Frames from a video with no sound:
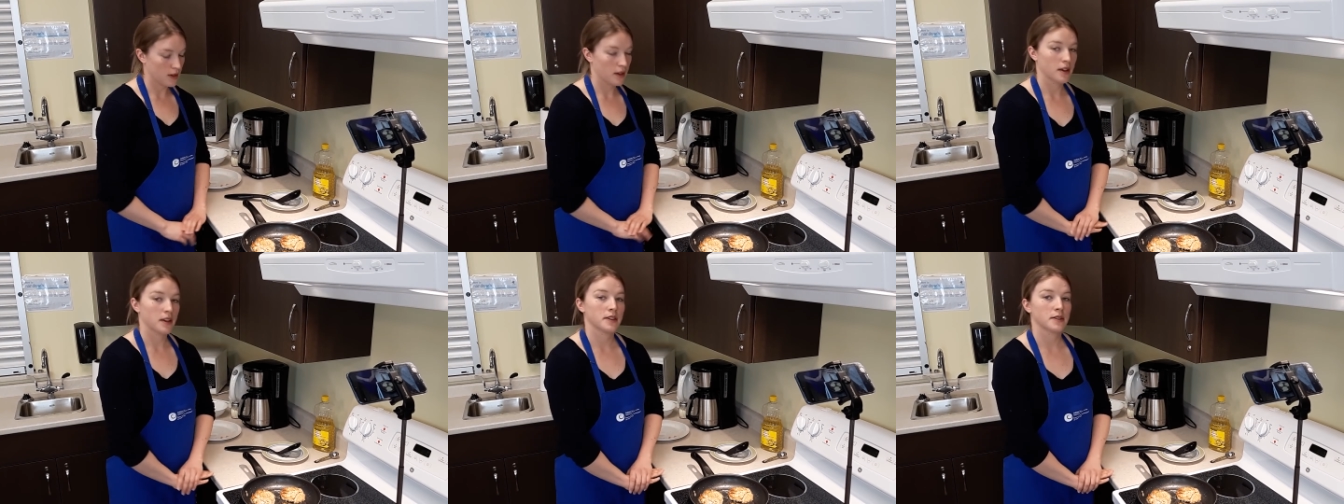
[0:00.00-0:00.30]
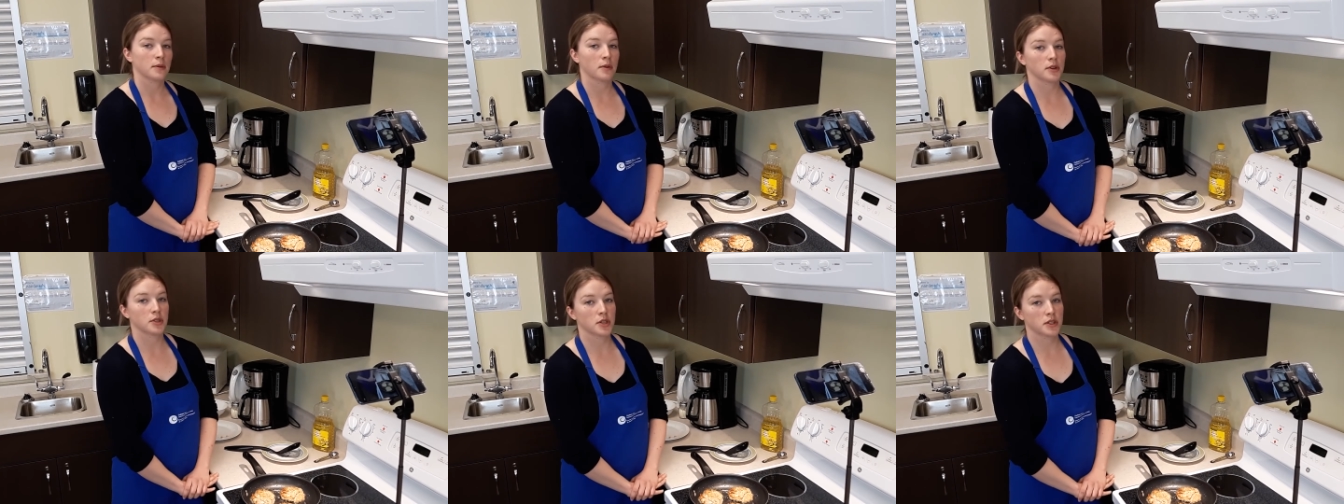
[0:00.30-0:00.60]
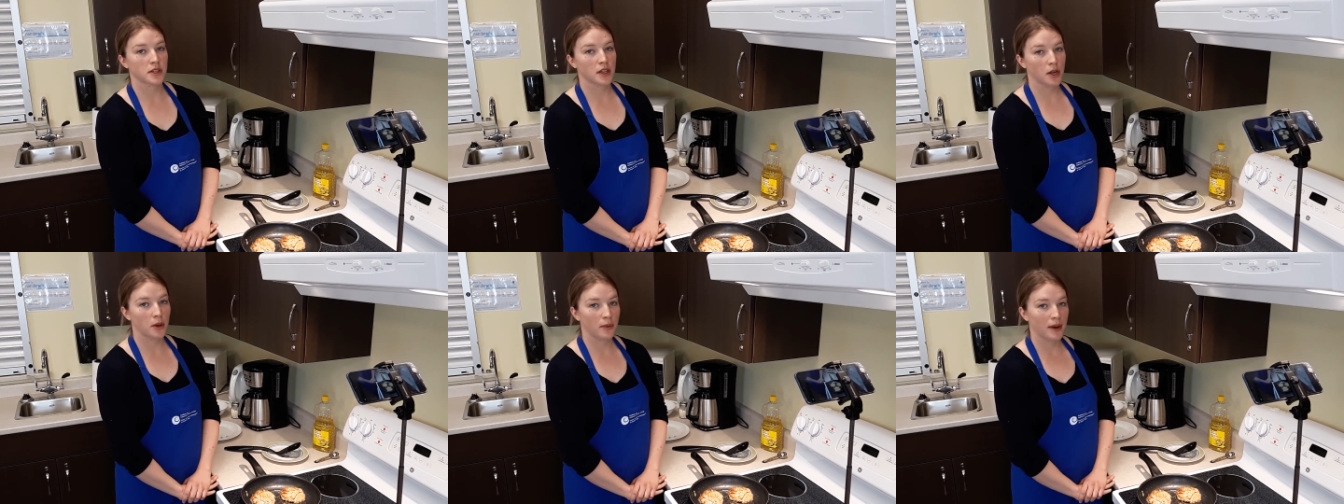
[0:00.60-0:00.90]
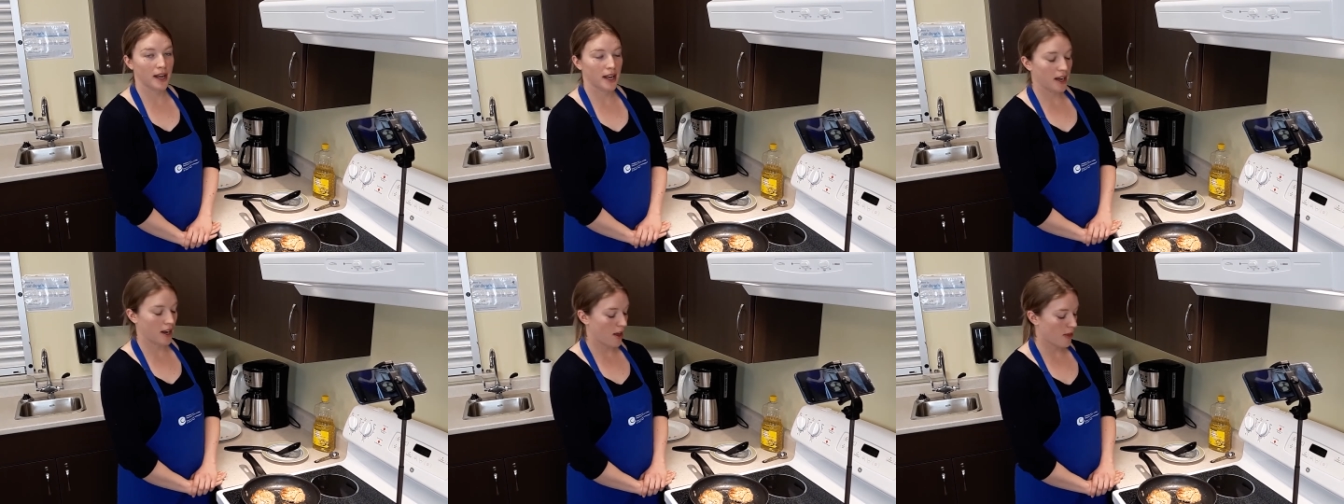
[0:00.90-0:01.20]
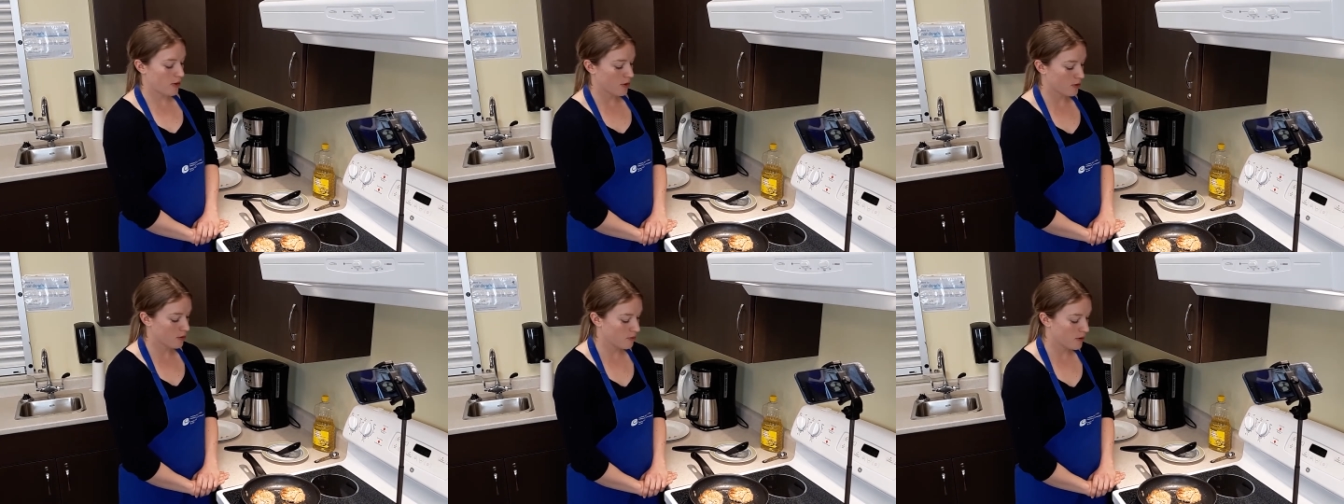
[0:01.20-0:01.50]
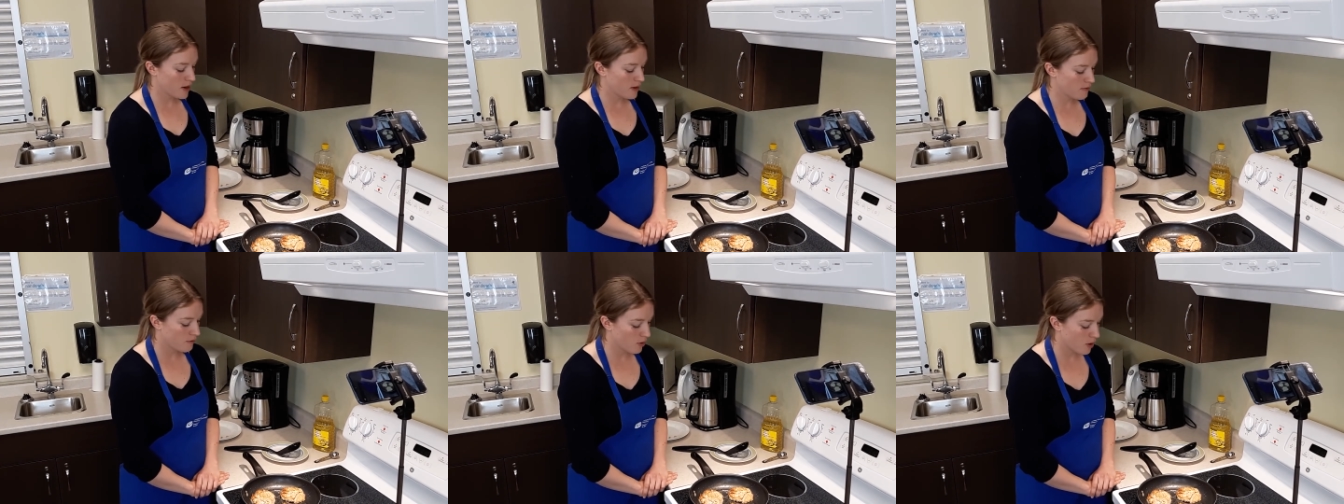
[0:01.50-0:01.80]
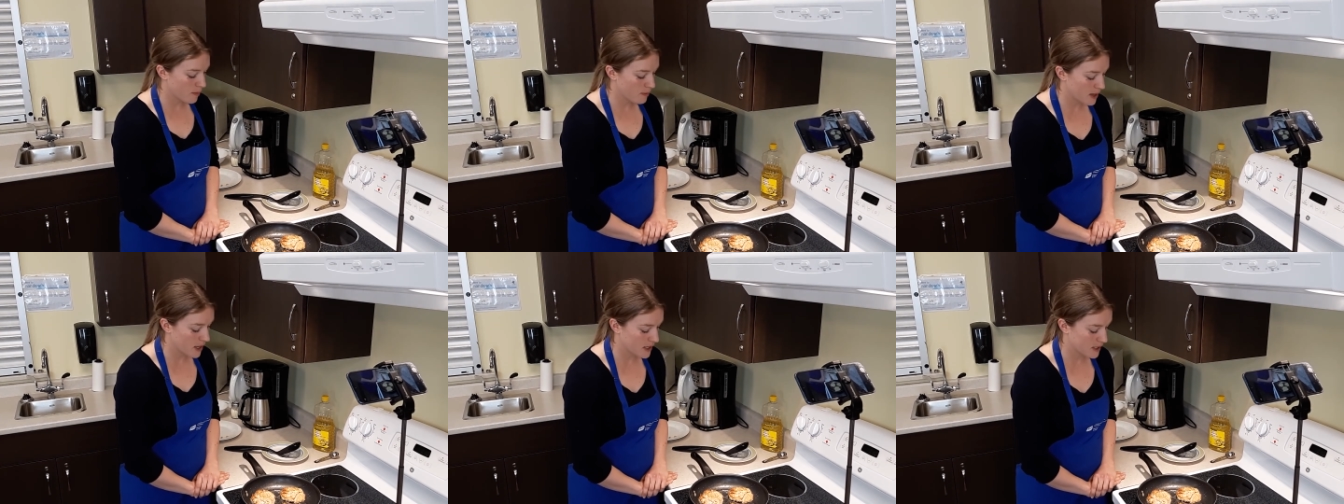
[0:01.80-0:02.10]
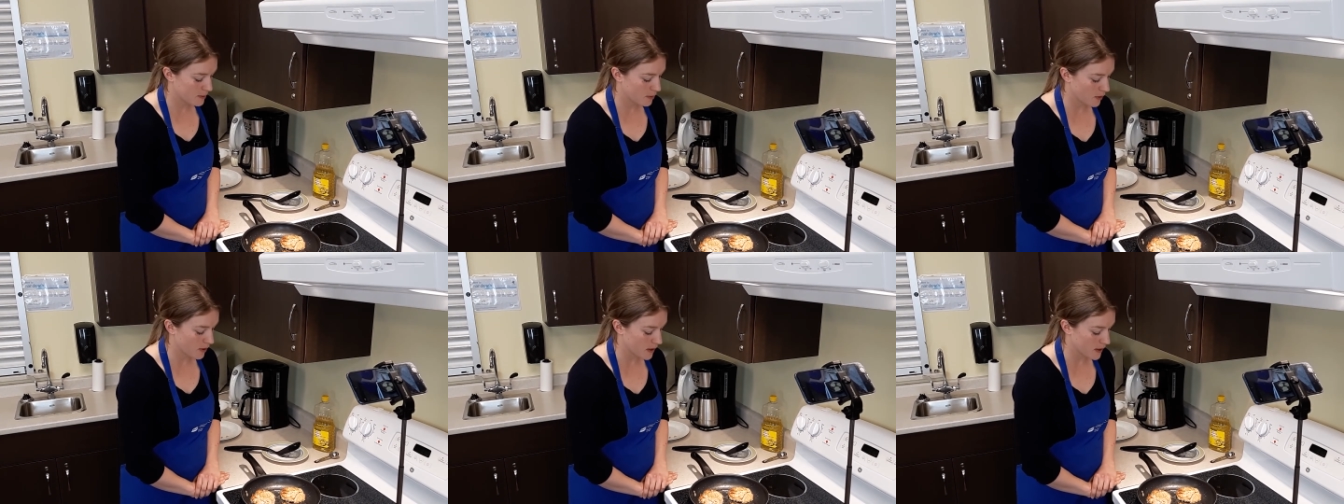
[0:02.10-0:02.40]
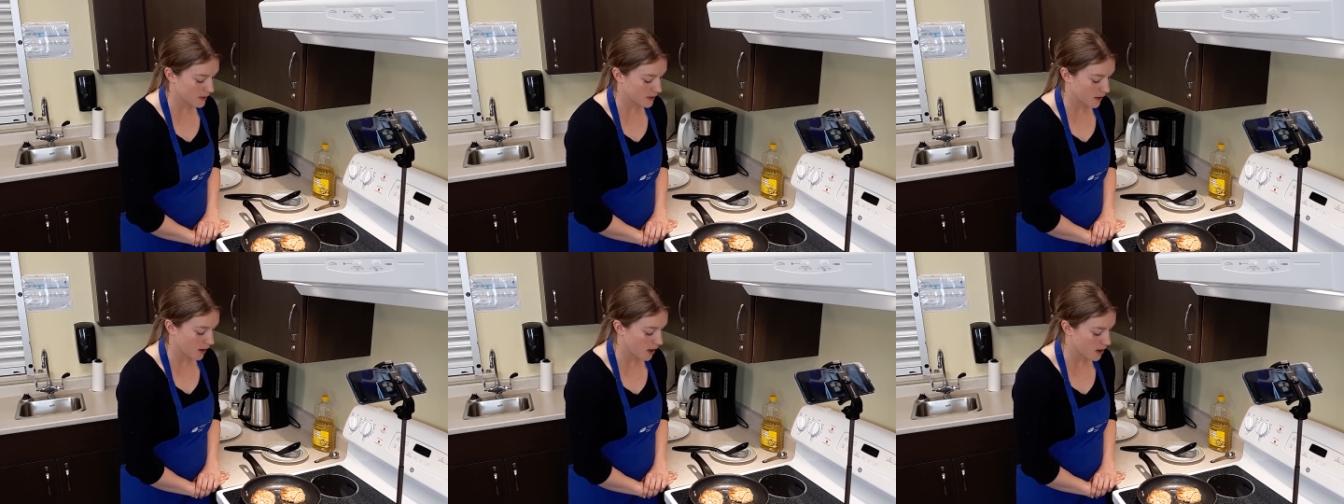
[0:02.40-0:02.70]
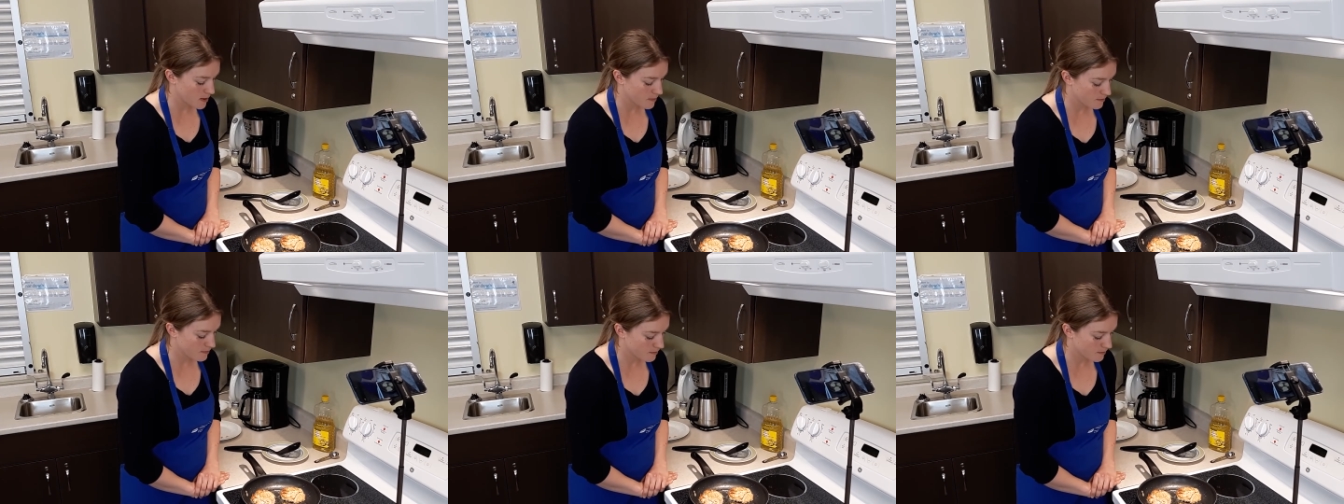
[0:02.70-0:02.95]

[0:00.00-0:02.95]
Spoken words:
So we're just going to wait another 3 to 4 minutes for this side.